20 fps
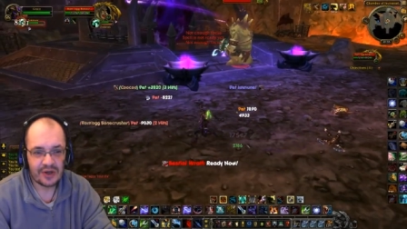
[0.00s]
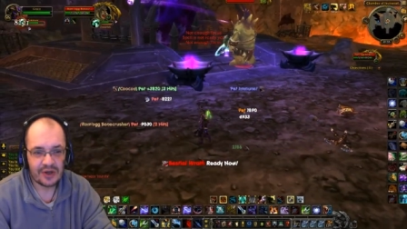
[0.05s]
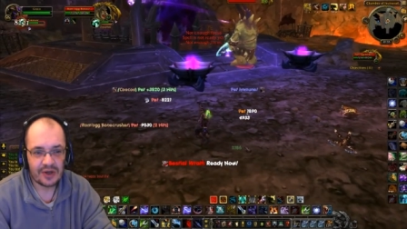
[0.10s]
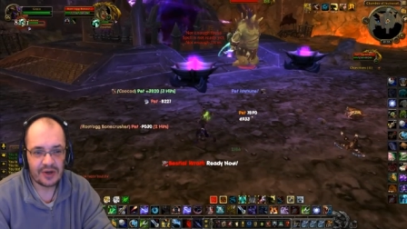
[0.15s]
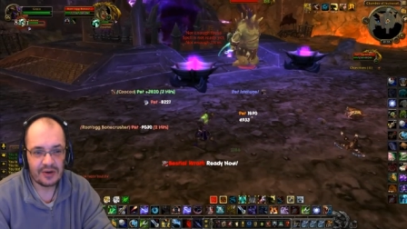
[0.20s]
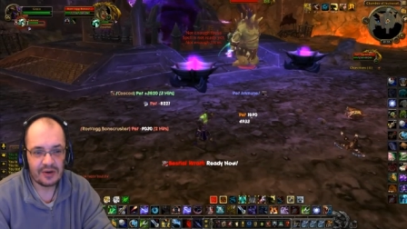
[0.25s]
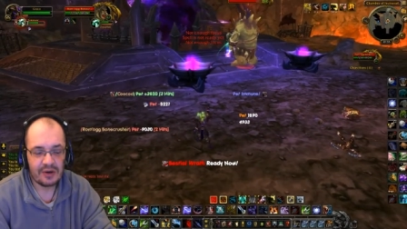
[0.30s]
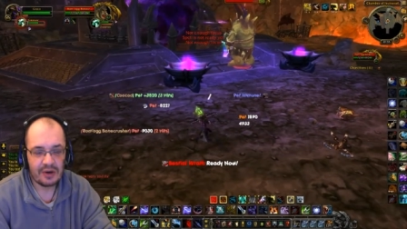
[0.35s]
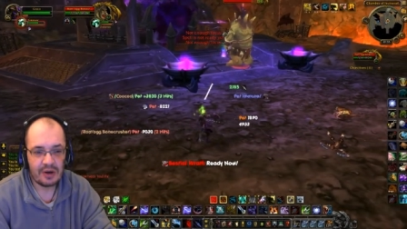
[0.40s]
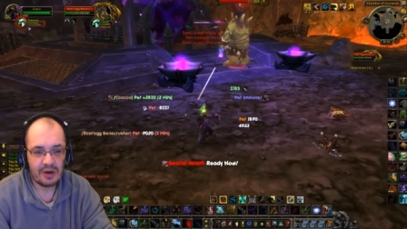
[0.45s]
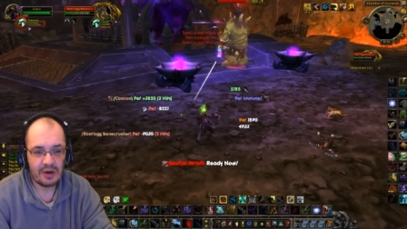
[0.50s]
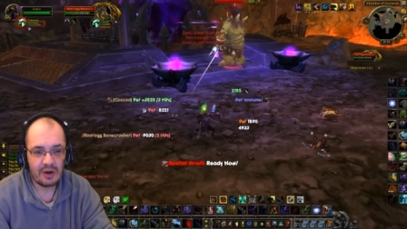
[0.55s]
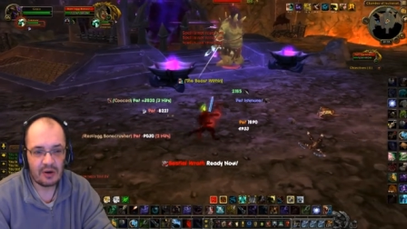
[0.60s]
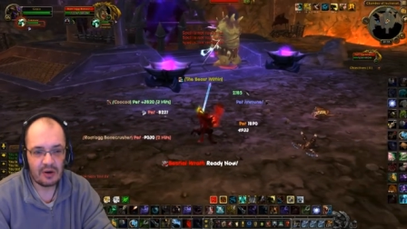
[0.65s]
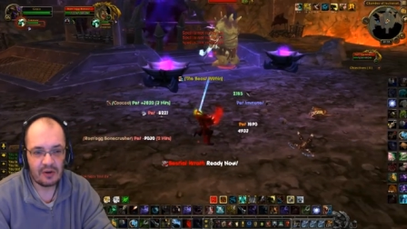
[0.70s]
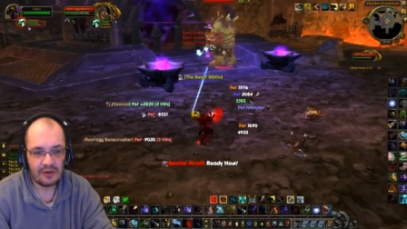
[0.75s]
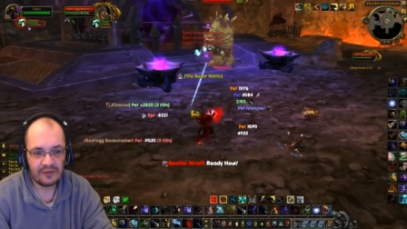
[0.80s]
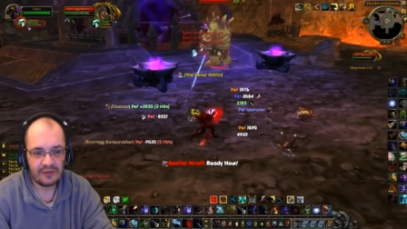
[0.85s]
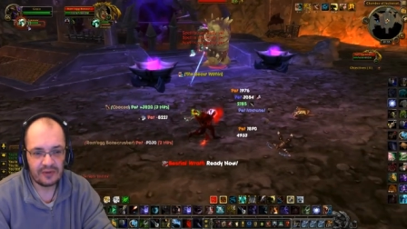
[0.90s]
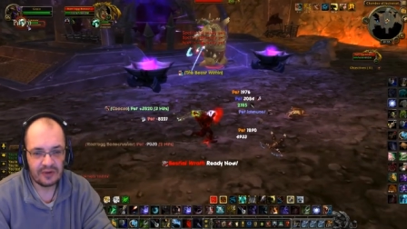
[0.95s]
So
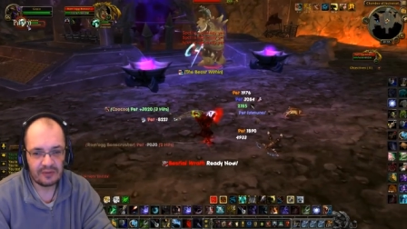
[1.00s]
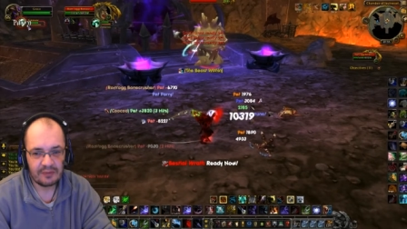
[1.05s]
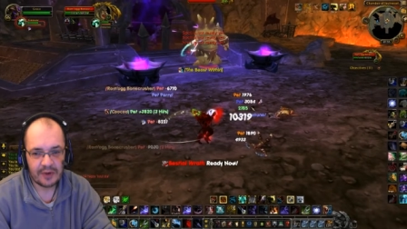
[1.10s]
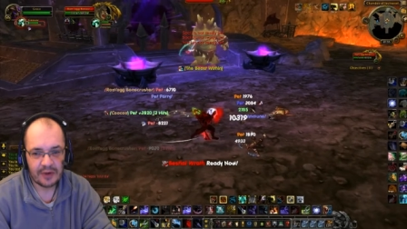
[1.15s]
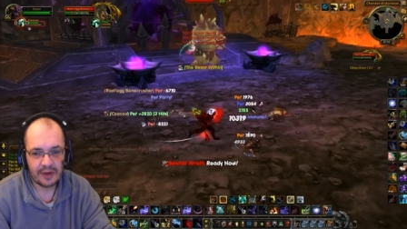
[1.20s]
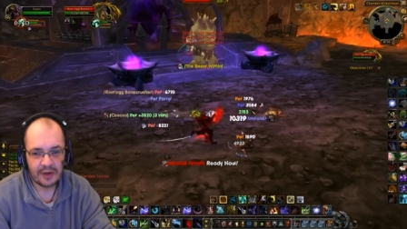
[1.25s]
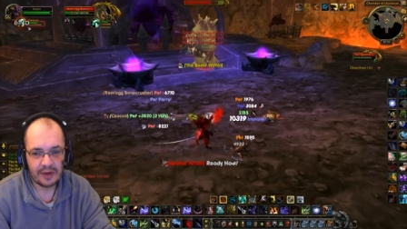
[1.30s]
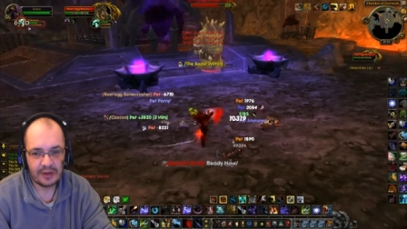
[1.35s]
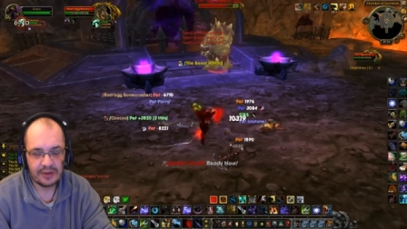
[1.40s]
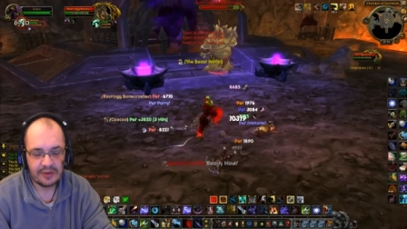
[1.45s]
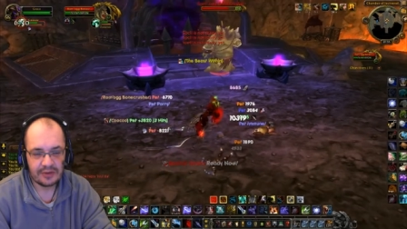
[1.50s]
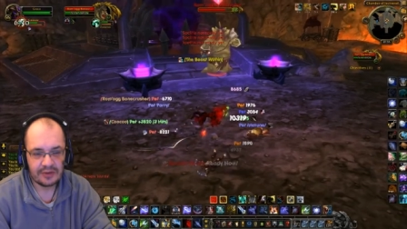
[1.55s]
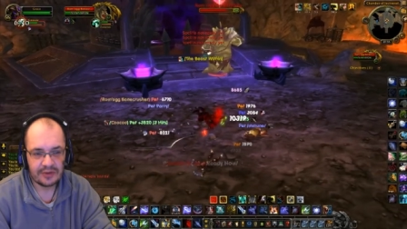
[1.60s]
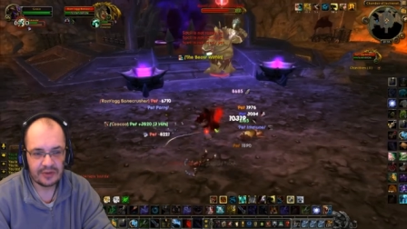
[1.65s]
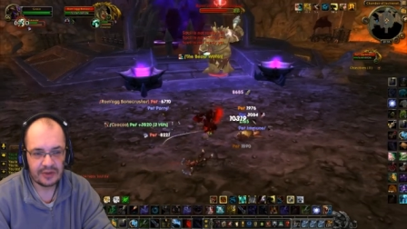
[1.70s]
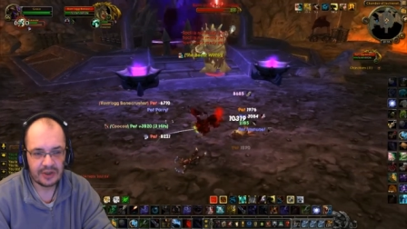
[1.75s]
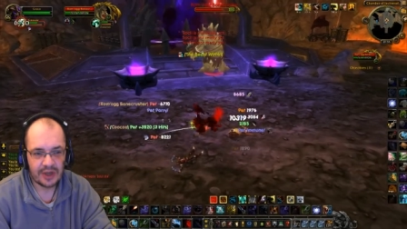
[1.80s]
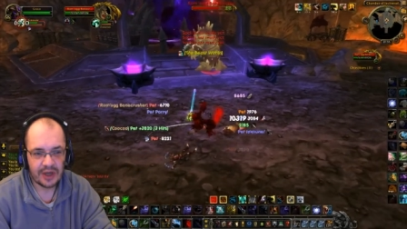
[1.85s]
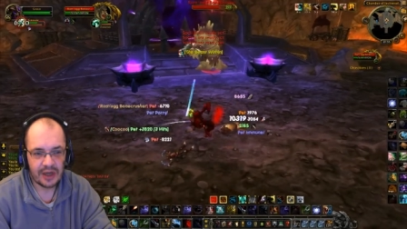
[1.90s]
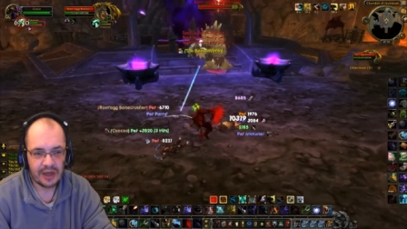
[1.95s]
after you've broken
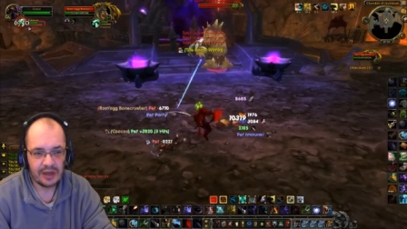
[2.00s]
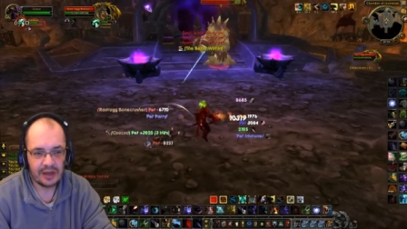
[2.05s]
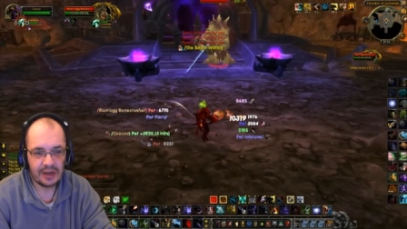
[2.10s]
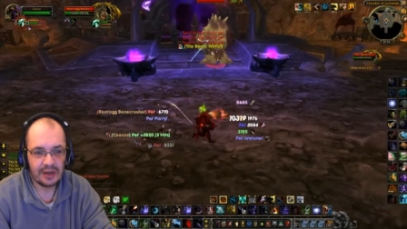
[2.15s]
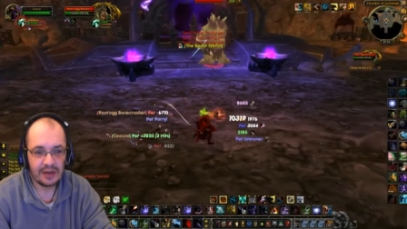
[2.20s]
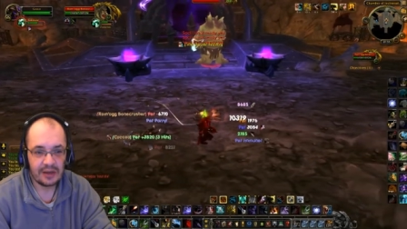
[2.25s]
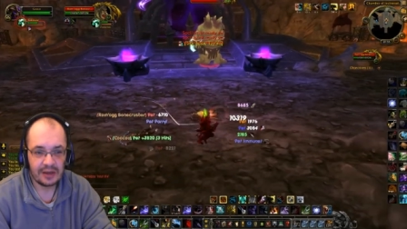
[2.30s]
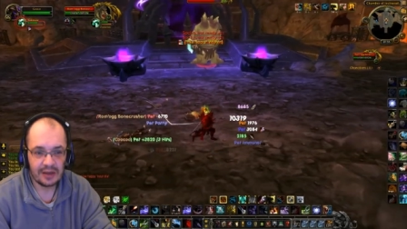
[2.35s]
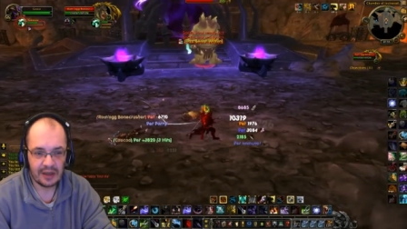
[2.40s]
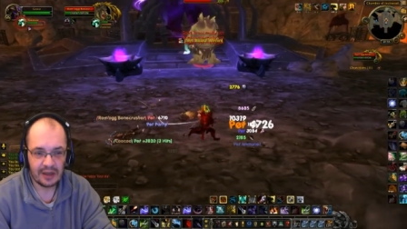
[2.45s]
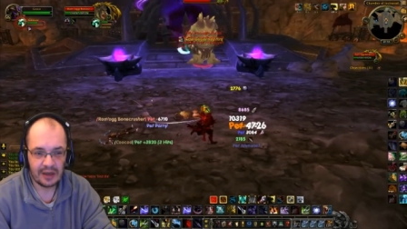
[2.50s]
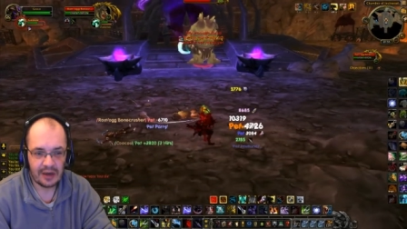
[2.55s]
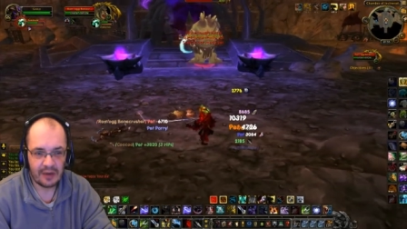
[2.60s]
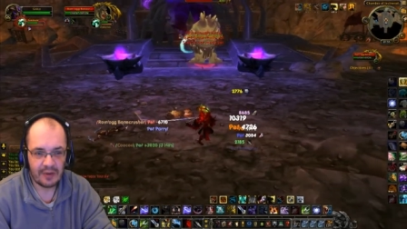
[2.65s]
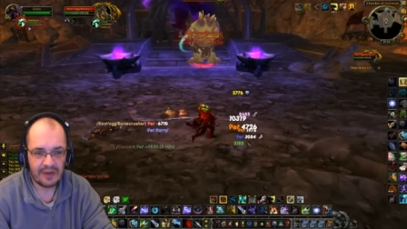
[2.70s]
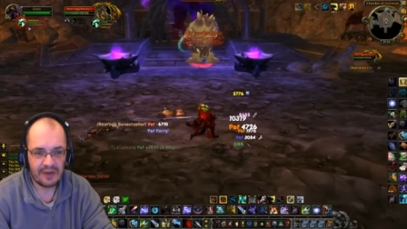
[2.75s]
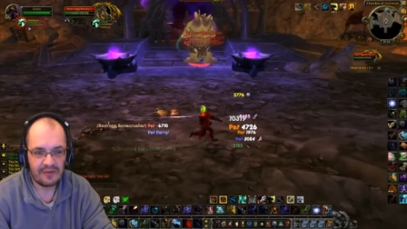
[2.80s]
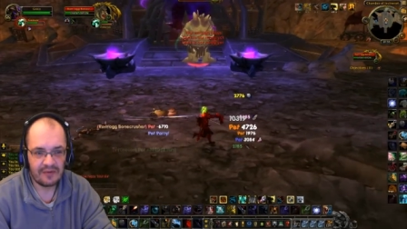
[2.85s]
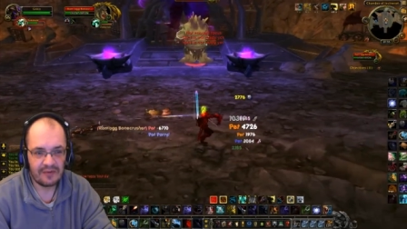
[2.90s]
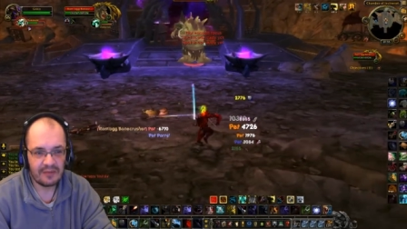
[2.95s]
loose of the chain,
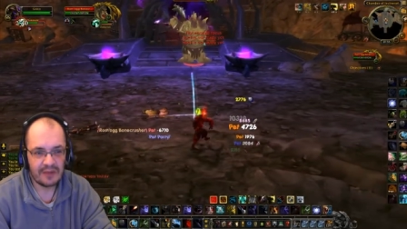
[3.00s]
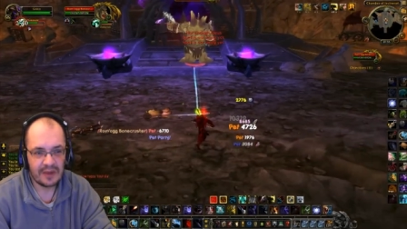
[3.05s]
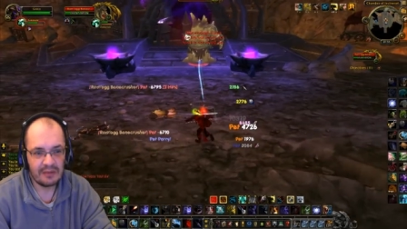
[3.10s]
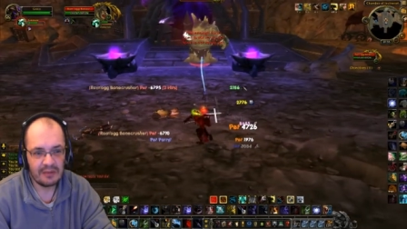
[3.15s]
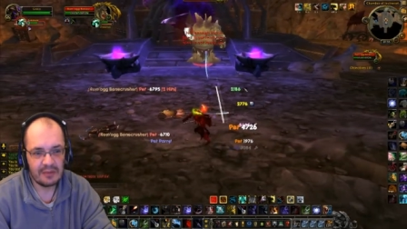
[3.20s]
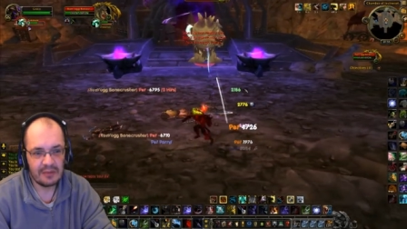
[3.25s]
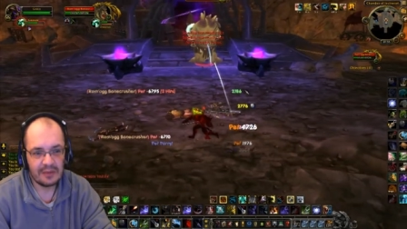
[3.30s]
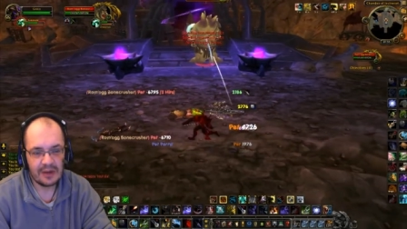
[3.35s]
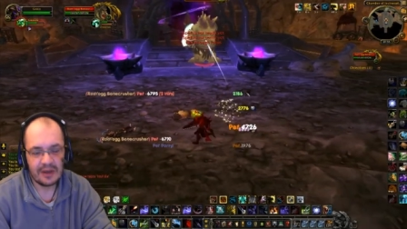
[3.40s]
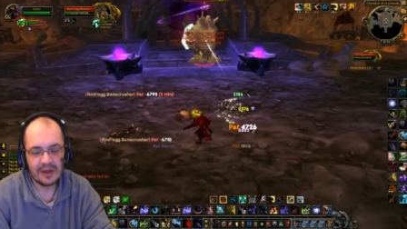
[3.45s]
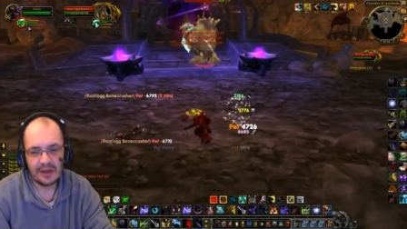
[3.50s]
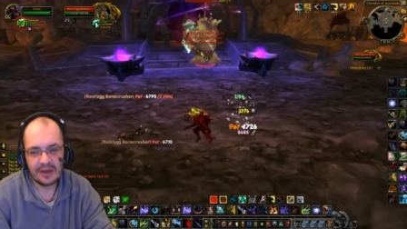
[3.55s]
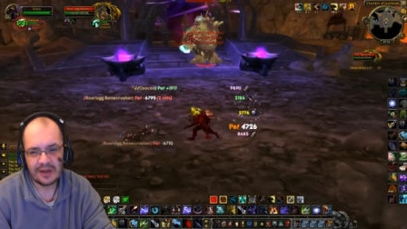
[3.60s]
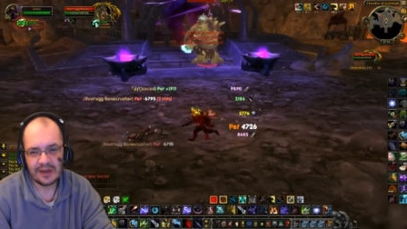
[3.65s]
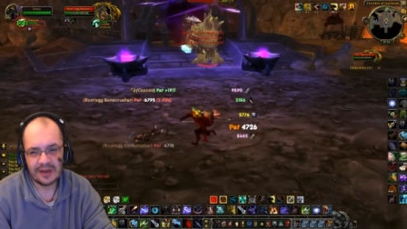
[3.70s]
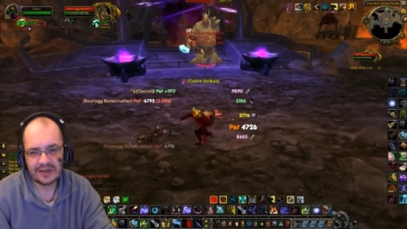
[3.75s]
get away from him.